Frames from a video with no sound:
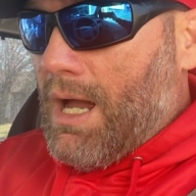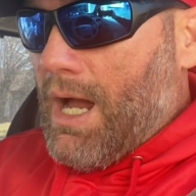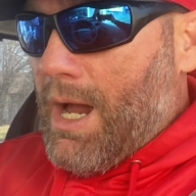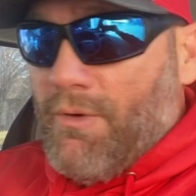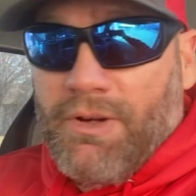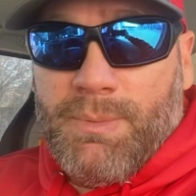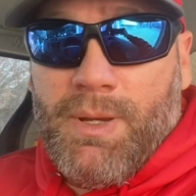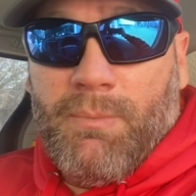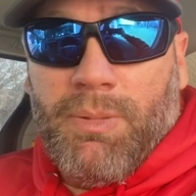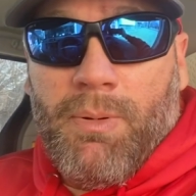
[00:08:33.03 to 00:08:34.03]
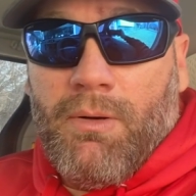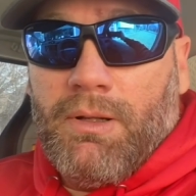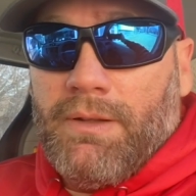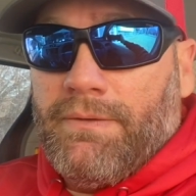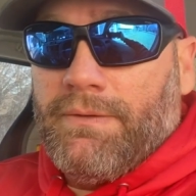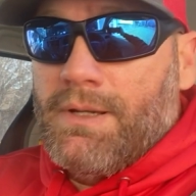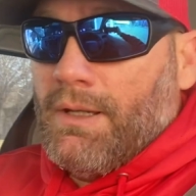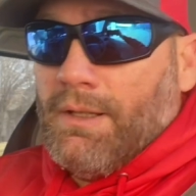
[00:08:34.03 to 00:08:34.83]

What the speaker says: I'm always a big proponent of,